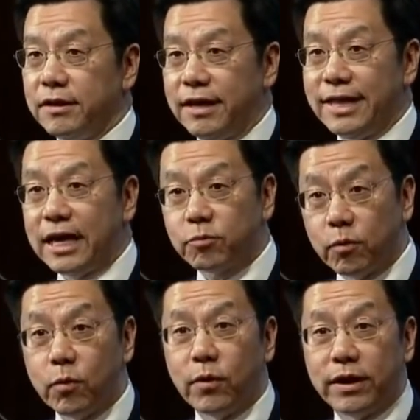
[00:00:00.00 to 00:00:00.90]
And that's
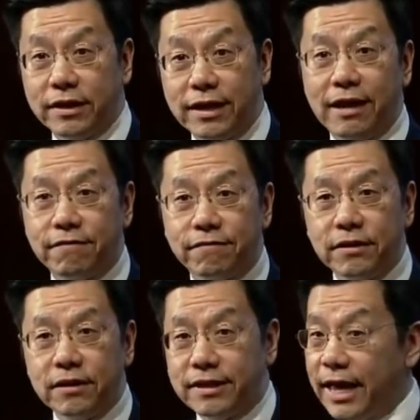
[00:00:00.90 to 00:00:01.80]
what we want in life.
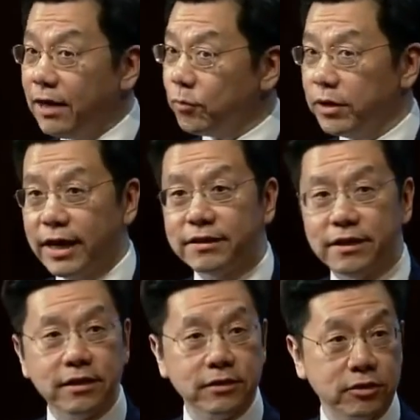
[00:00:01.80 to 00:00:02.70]
That work
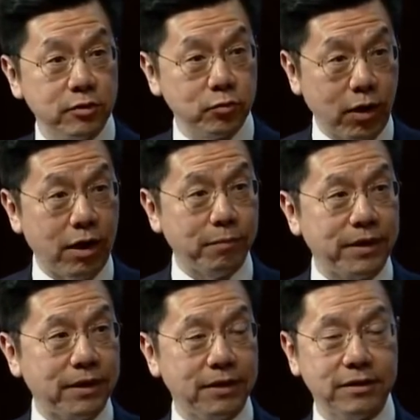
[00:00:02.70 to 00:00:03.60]
ethic is just wrong,
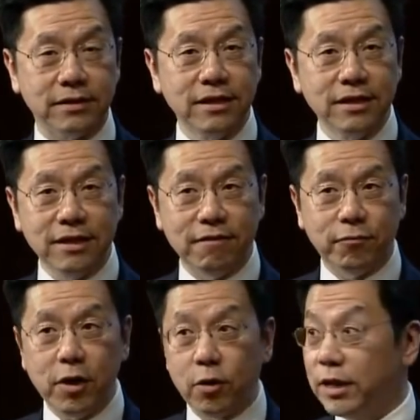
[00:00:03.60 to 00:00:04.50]
because if
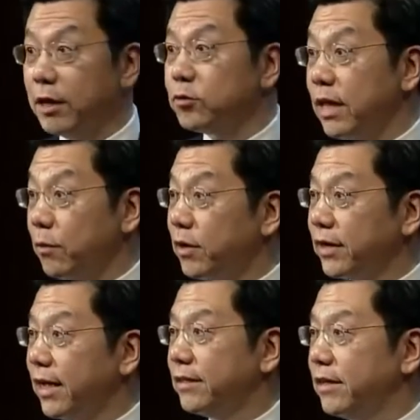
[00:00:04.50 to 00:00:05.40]
we hold on to that
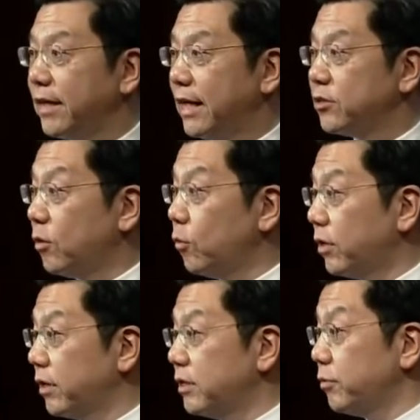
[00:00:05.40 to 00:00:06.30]
work ethic as our
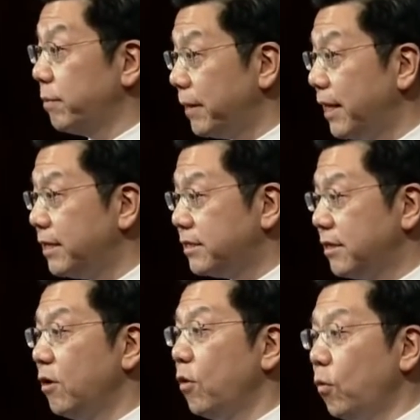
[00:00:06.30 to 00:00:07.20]
work is replaced,
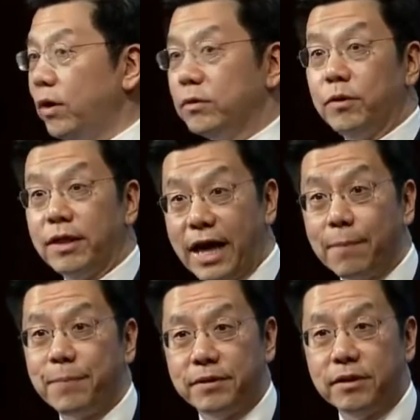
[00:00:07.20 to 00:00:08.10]
what will
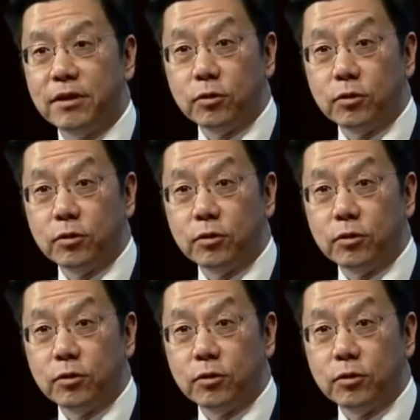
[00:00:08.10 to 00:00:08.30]
happen